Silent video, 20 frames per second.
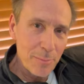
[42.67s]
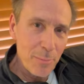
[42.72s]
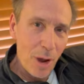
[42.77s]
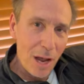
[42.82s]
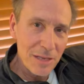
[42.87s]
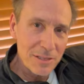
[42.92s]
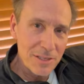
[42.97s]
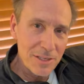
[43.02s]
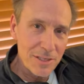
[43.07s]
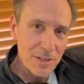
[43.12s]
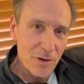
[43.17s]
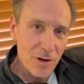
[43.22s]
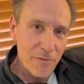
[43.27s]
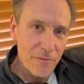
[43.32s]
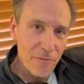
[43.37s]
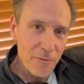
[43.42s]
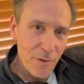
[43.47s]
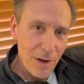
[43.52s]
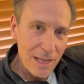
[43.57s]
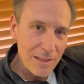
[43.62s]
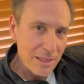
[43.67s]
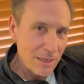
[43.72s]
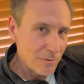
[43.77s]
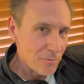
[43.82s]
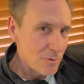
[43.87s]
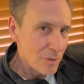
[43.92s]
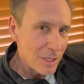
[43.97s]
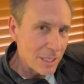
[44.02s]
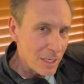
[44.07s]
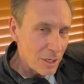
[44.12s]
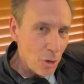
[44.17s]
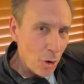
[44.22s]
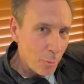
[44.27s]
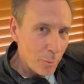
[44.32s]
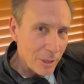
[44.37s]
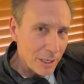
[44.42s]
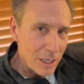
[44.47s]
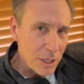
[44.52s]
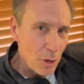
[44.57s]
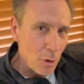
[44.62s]
bosses are afraid that really
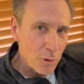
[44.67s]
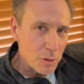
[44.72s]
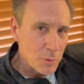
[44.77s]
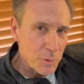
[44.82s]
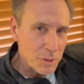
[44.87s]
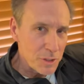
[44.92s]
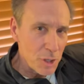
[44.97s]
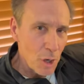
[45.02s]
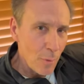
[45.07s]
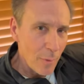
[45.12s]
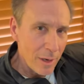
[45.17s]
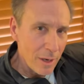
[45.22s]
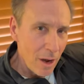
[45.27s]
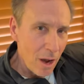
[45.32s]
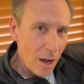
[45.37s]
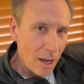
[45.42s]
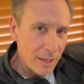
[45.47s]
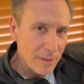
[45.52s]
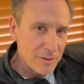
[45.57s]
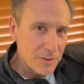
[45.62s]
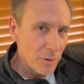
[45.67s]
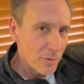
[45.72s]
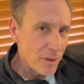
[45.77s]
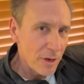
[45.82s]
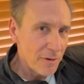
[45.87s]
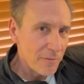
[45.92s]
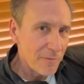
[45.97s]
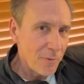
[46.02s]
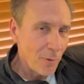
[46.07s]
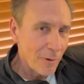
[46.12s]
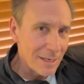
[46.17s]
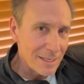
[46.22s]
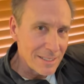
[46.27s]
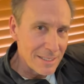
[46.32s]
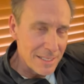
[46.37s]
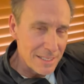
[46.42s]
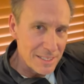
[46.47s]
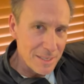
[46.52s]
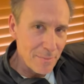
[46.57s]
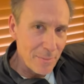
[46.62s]
nobody knows what's going on, so therefore
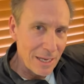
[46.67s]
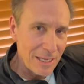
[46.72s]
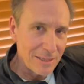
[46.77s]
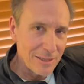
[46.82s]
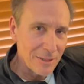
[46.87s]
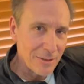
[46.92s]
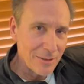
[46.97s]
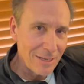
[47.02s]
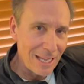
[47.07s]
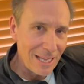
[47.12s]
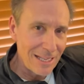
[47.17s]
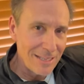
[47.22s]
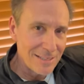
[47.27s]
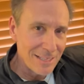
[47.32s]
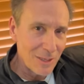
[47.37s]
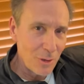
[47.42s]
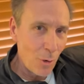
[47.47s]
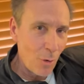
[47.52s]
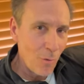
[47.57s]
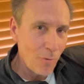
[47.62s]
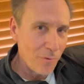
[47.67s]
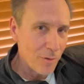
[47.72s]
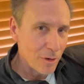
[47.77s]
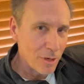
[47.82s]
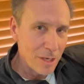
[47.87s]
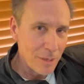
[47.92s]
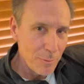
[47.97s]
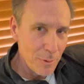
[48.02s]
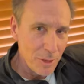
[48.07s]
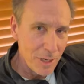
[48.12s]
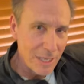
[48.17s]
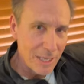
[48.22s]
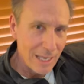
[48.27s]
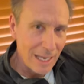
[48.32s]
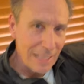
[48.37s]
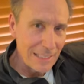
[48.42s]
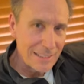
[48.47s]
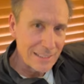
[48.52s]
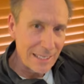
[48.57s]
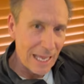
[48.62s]
anticipate their needs and over
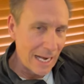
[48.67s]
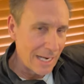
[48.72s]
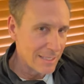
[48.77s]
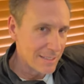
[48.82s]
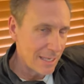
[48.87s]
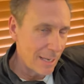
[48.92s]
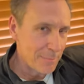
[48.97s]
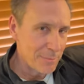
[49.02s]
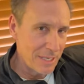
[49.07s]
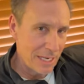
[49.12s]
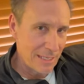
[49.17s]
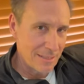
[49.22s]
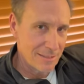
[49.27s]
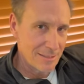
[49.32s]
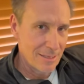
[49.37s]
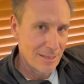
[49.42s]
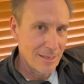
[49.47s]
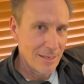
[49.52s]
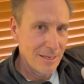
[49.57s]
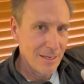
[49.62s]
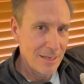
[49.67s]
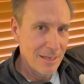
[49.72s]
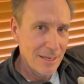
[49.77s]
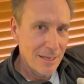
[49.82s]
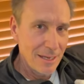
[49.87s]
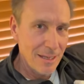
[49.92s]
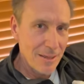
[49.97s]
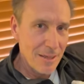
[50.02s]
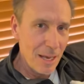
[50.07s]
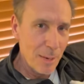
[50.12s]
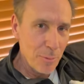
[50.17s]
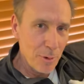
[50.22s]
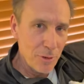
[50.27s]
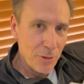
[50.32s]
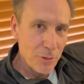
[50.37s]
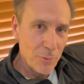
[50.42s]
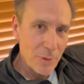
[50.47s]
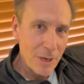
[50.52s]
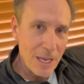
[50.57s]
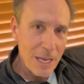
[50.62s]
communicate status updates. Number
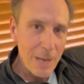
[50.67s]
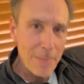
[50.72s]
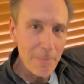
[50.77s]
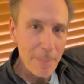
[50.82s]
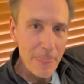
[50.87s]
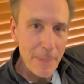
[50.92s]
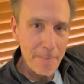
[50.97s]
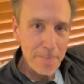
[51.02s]
three,